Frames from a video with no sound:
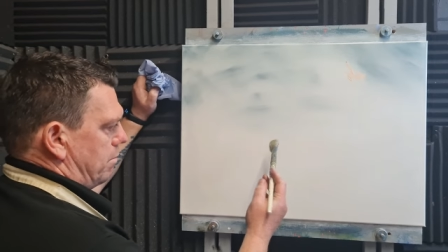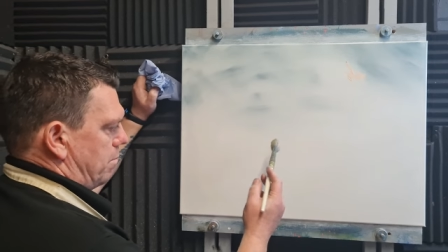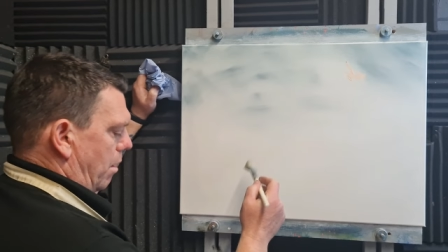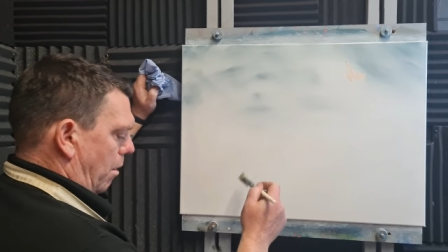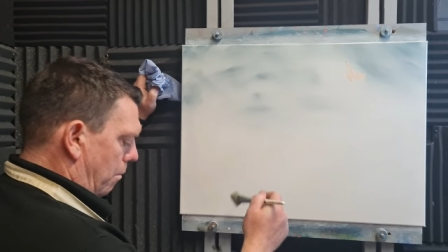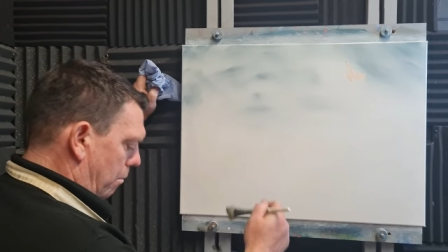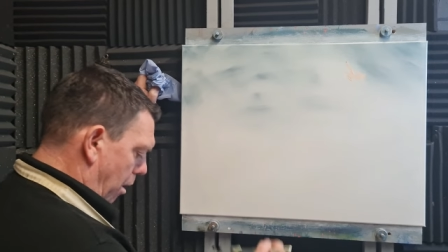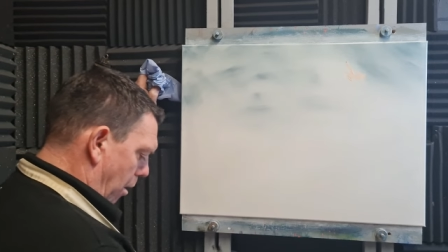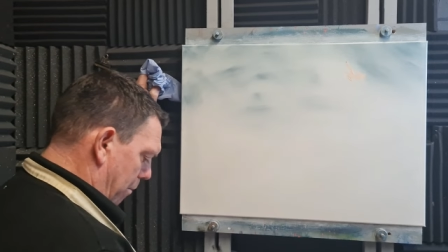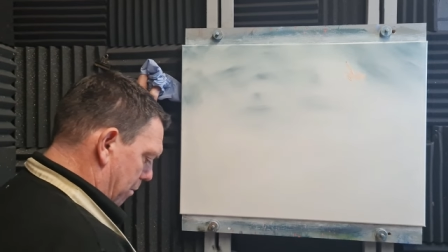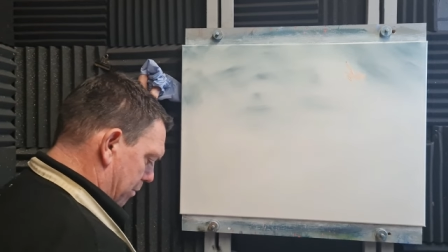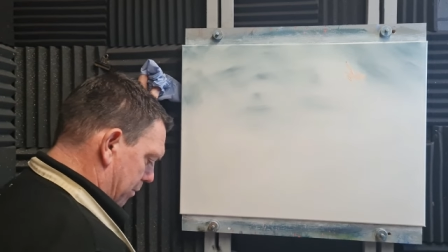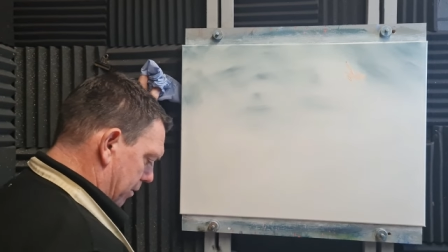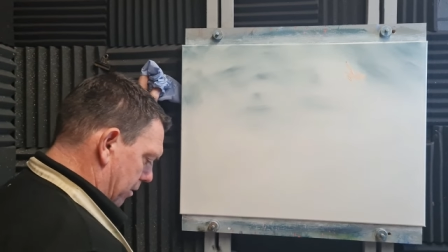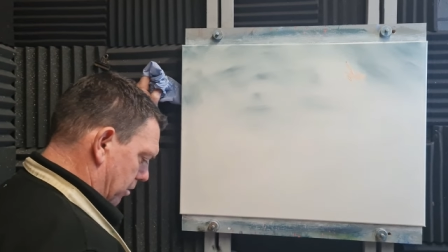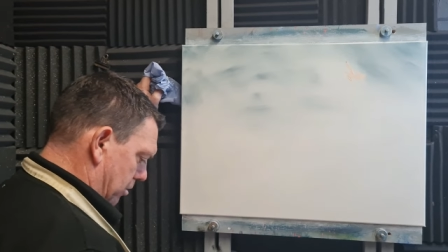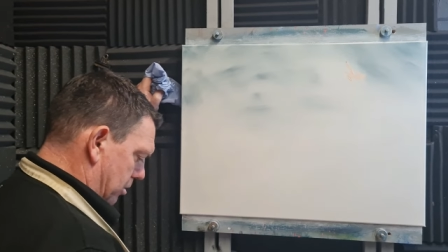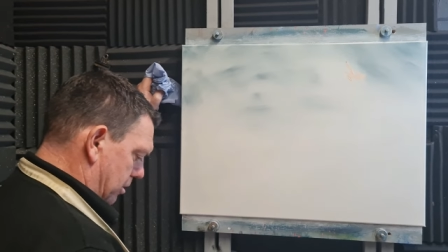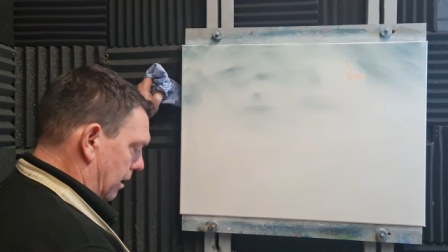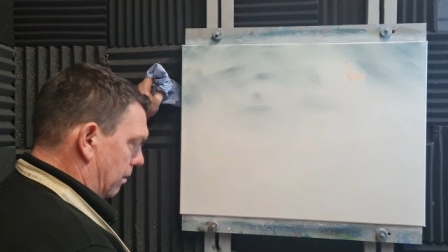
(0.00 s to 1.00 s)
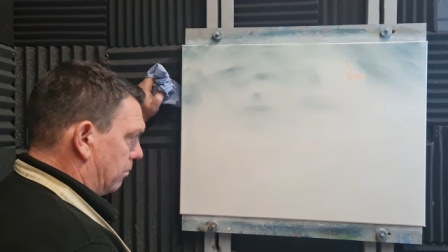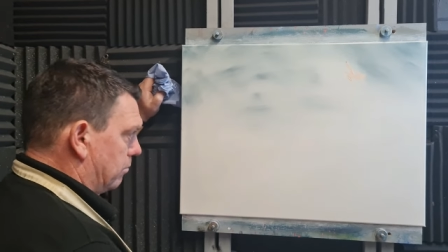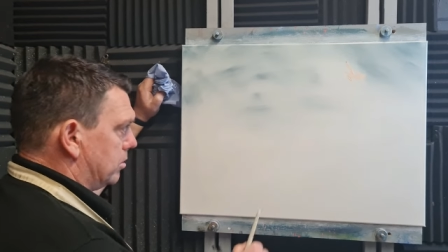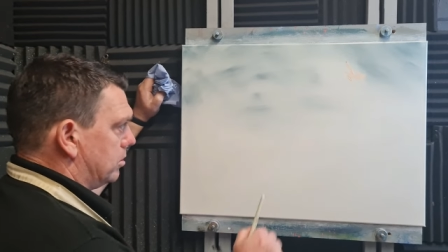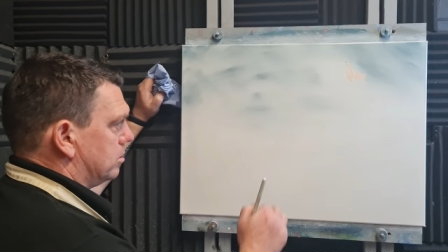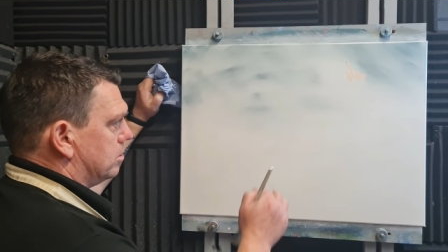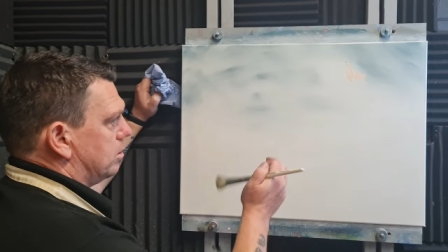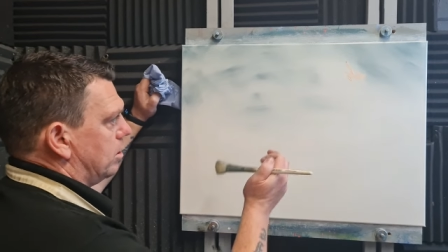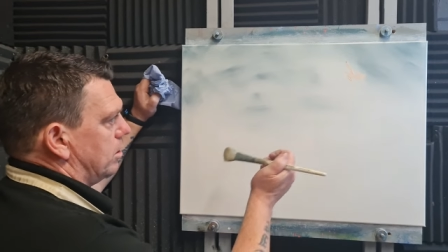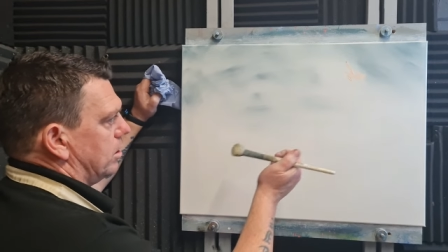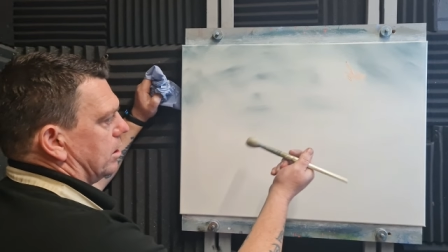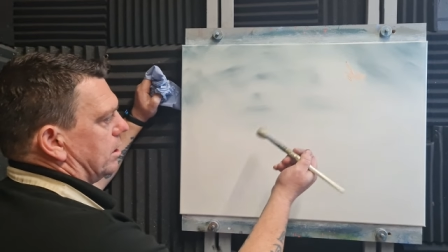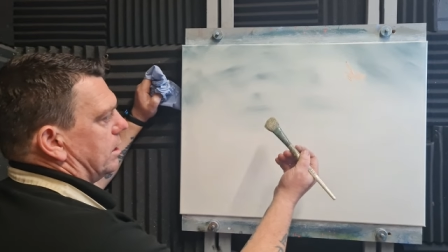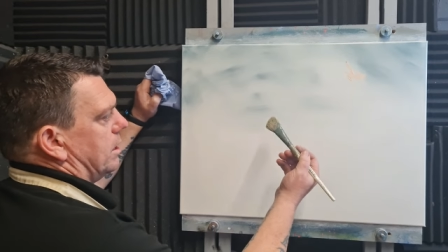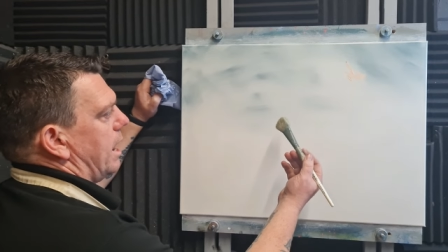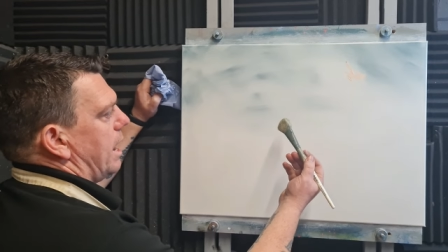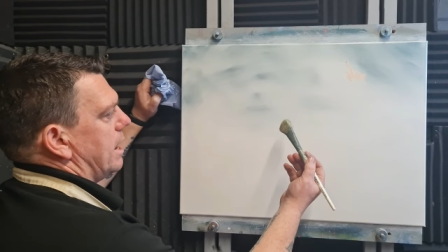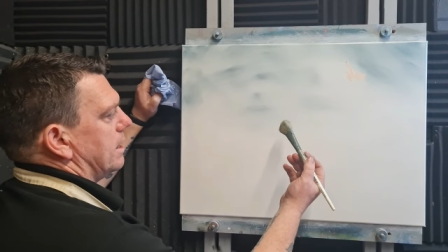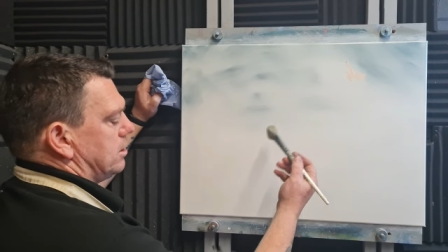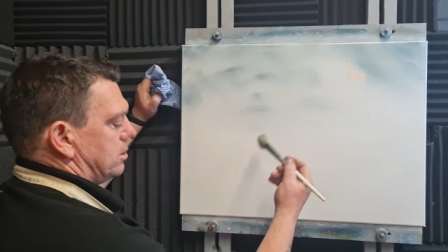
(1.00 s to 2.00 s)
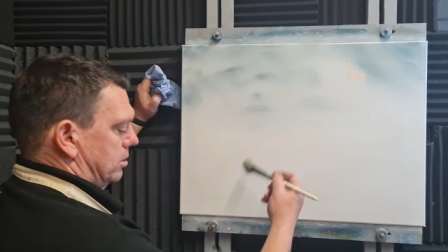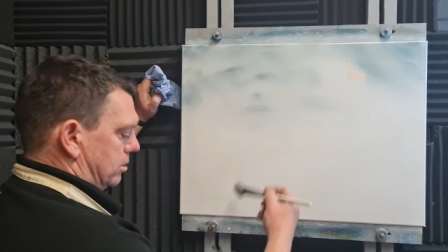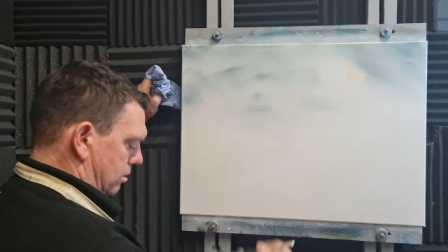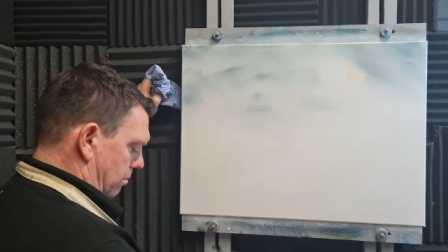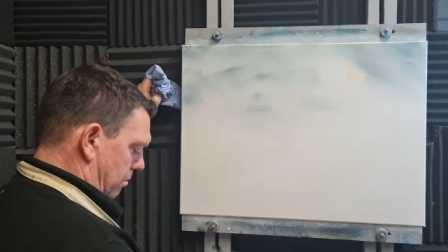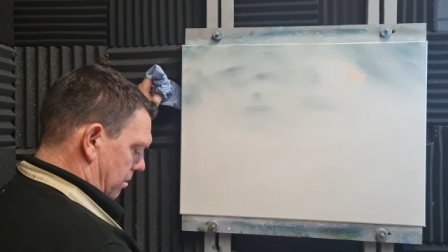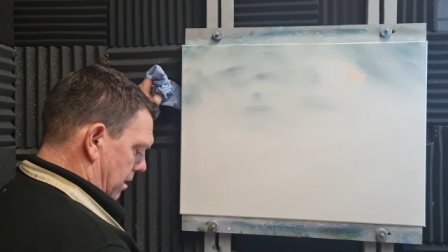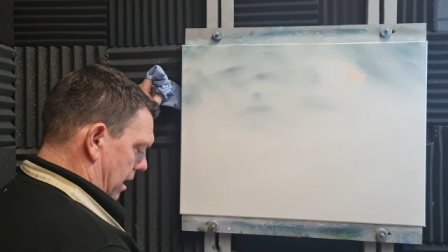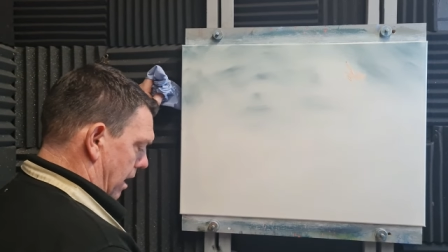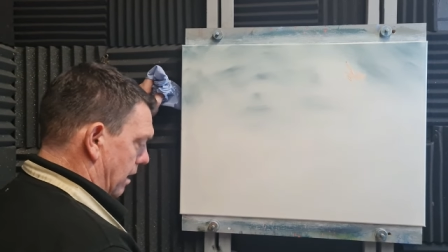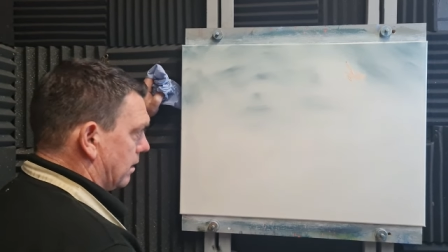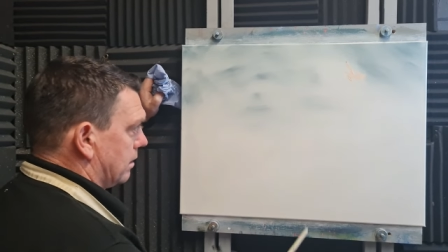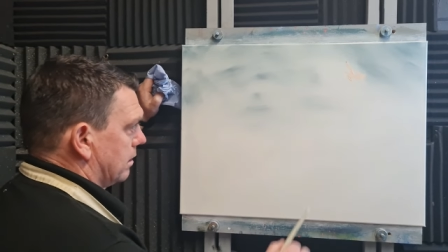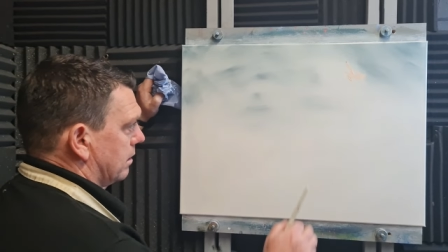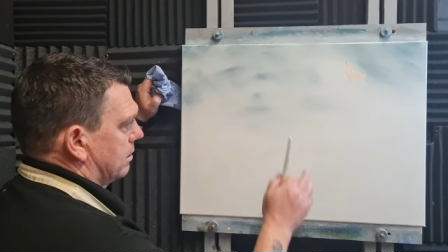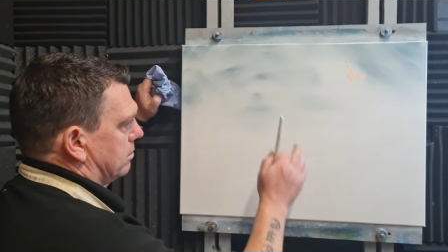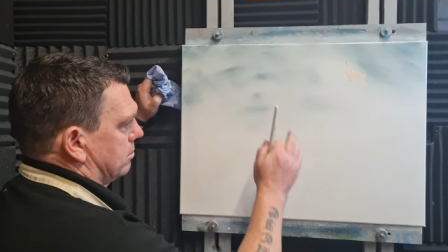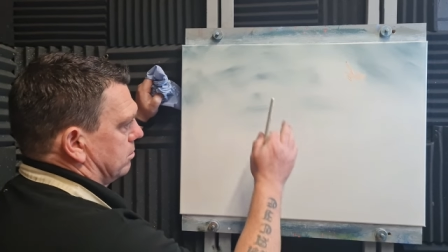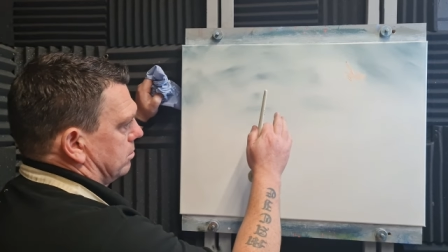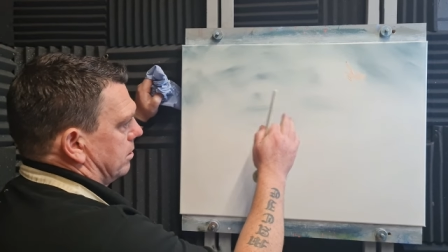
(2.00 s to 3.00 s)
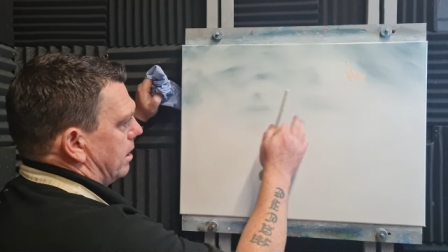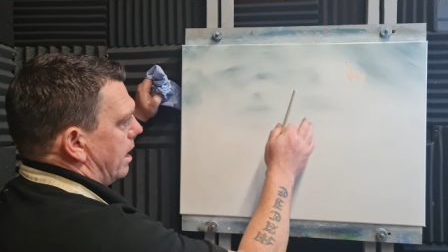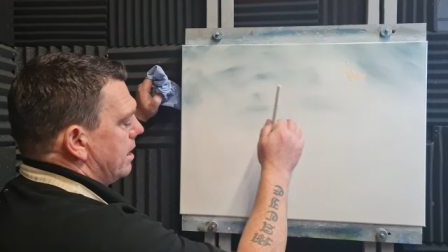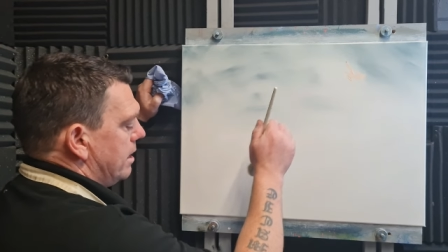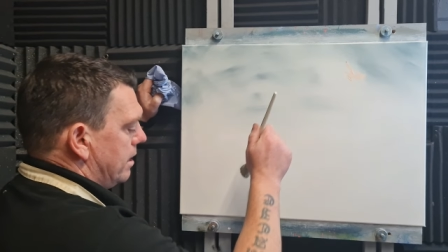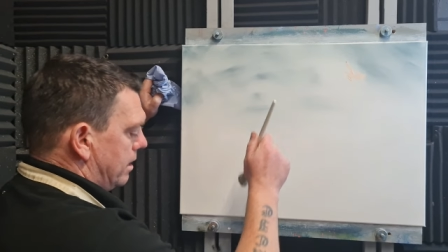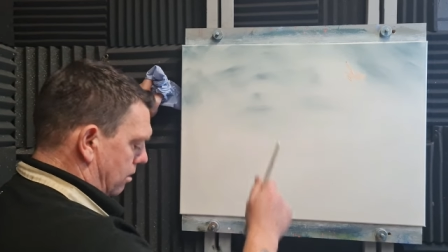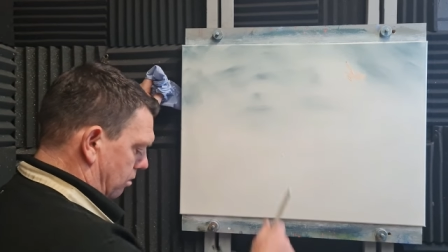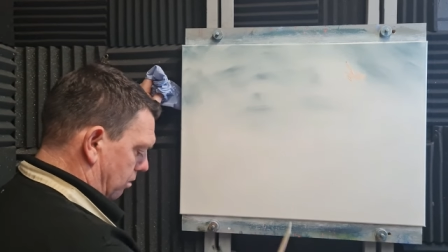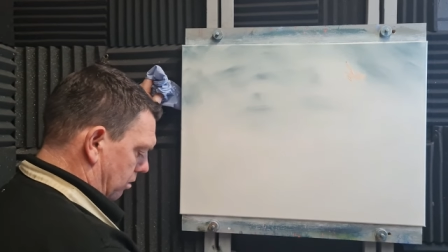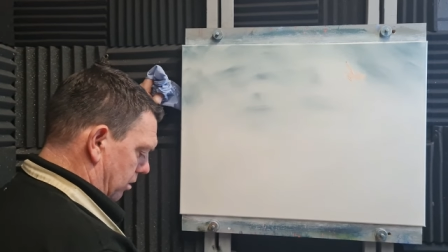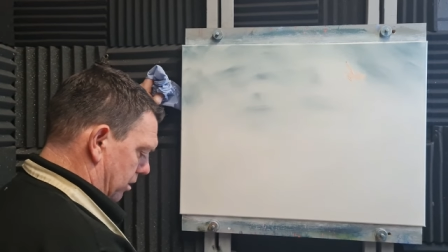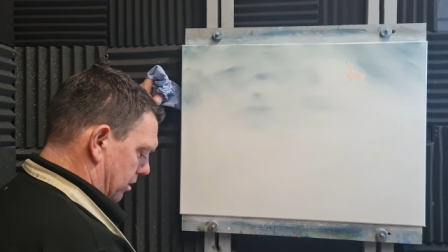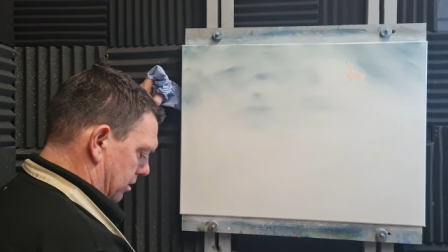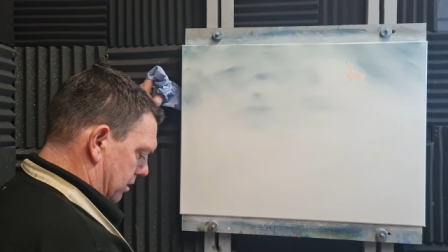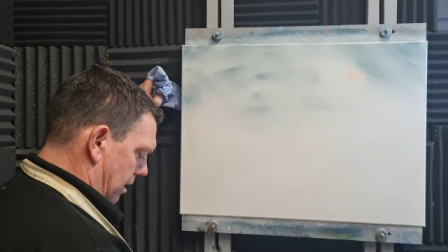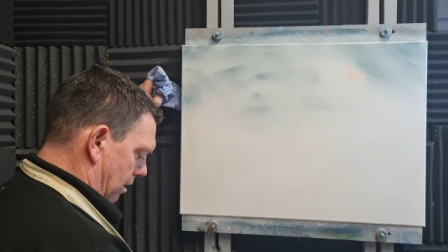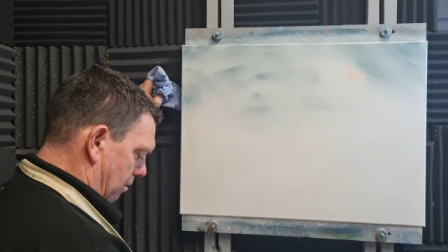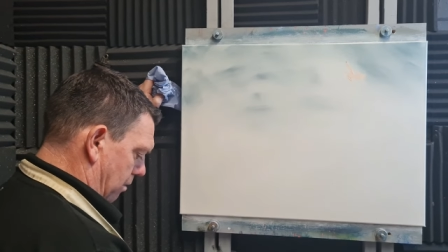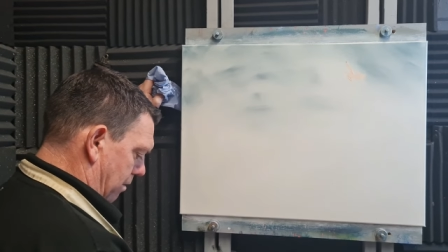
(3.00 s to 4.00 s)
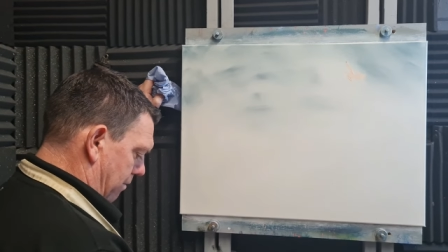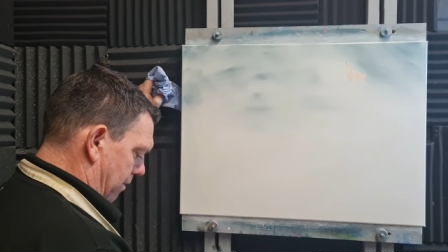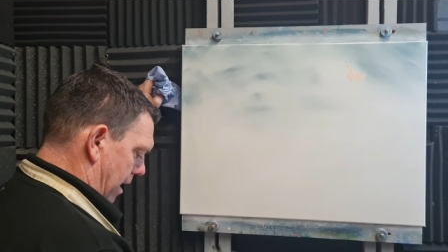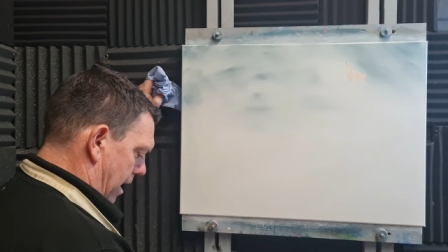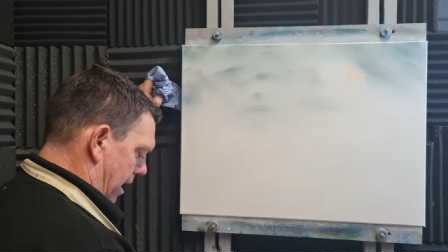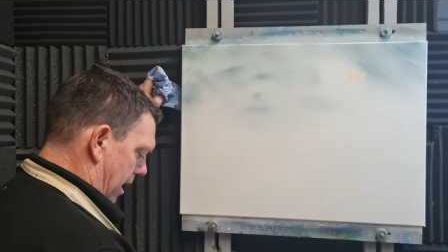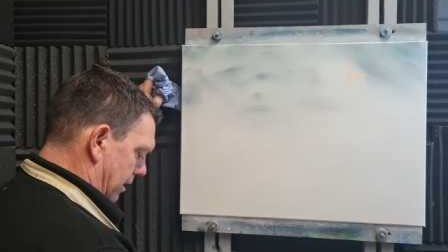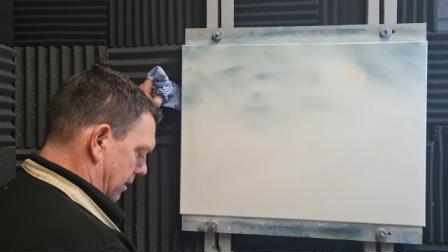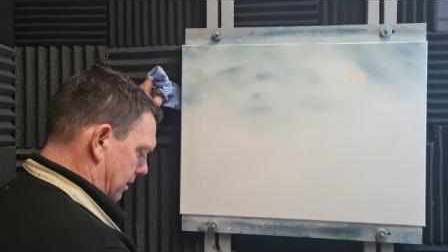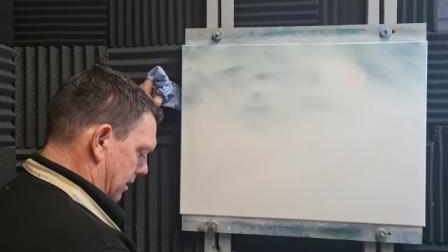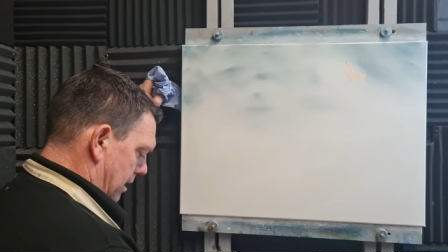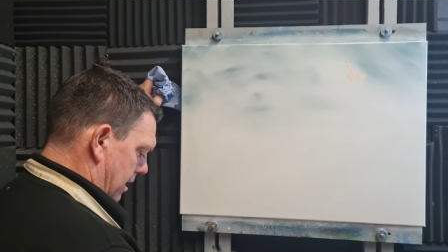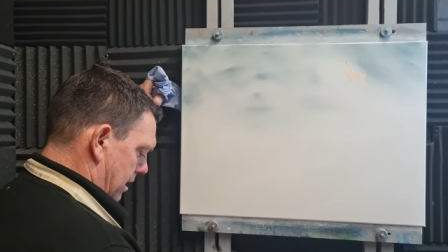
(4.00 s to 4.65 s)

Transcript: a mop brush, and I'm just going to get some of that grey colours that we've had.